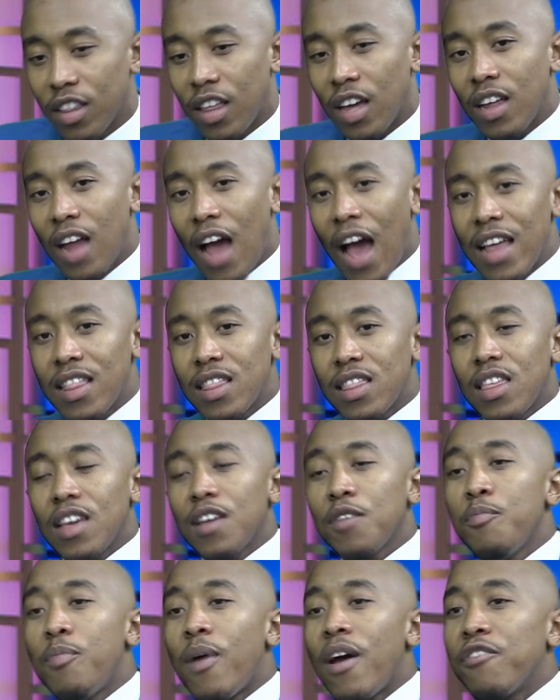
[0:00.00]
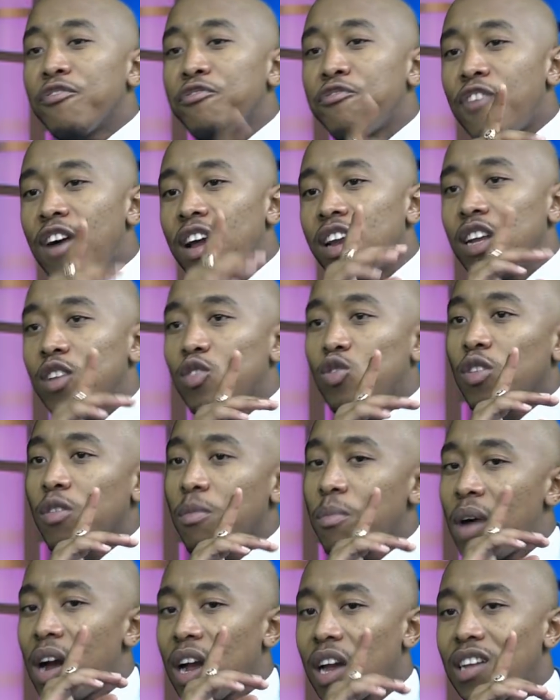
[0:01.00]
That I think by far network
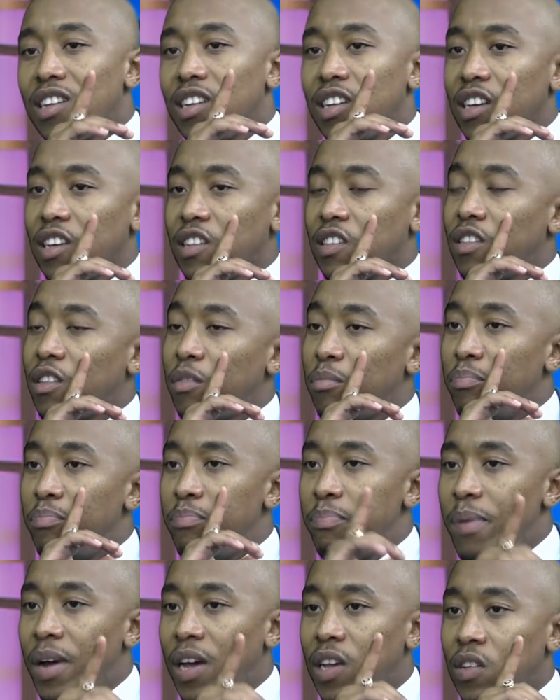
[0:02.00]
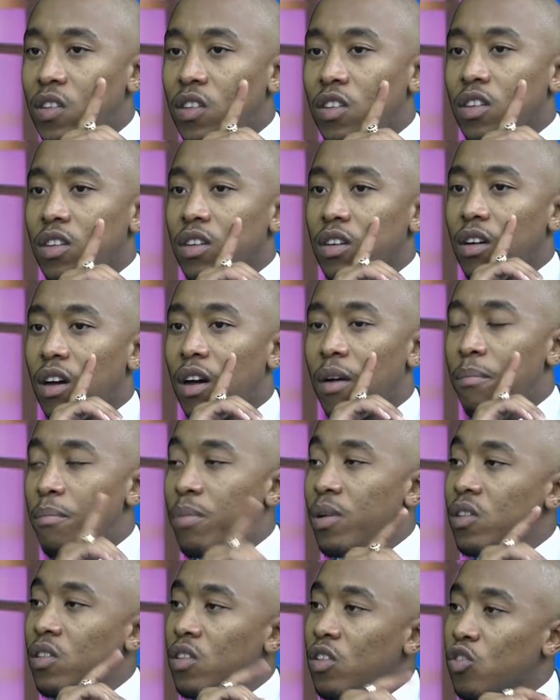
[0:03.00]
marketing is the best
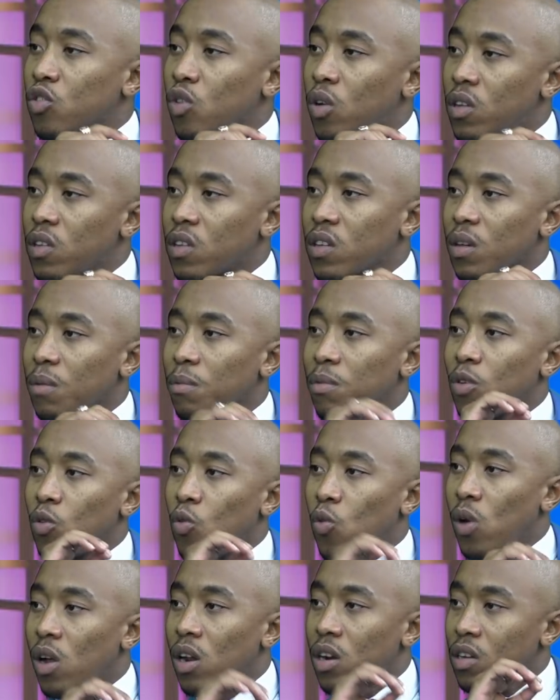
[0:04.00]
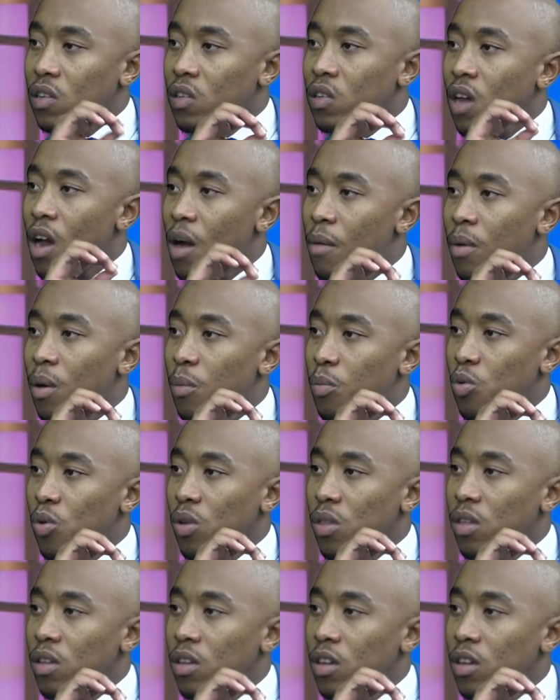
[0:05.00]
business concept the world has come up with.